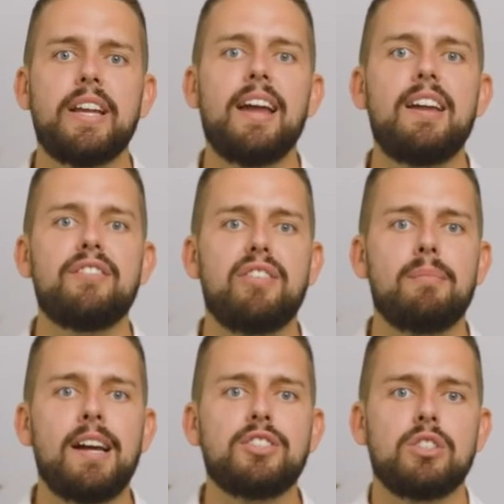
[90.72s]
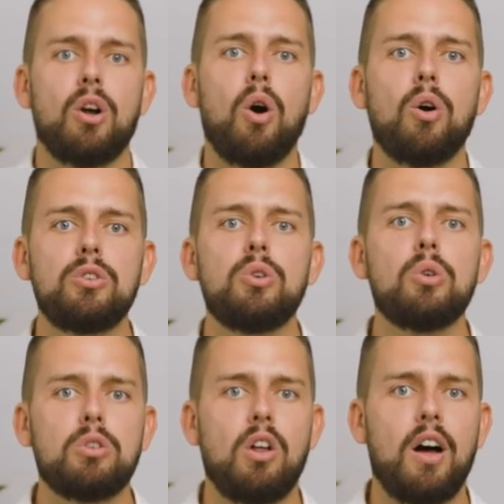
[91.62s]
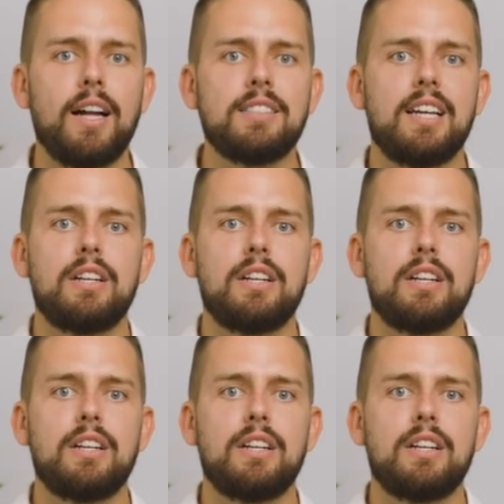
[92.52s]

you to get information on your clients